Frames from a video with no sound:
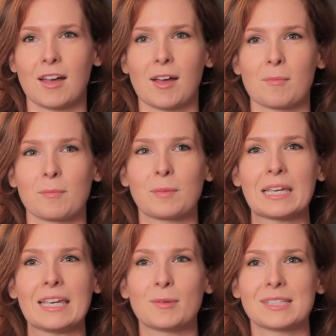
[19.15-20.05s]
Um,
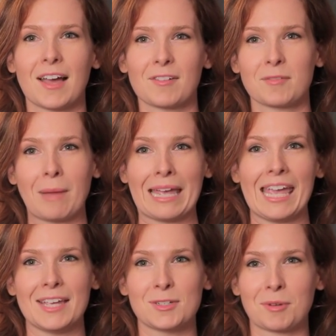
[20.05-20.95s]
he was out of my
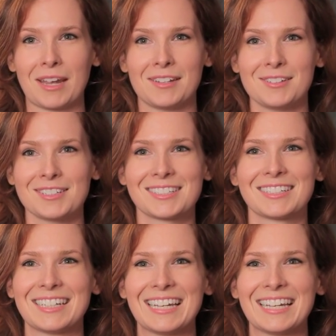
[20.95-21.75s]
age range.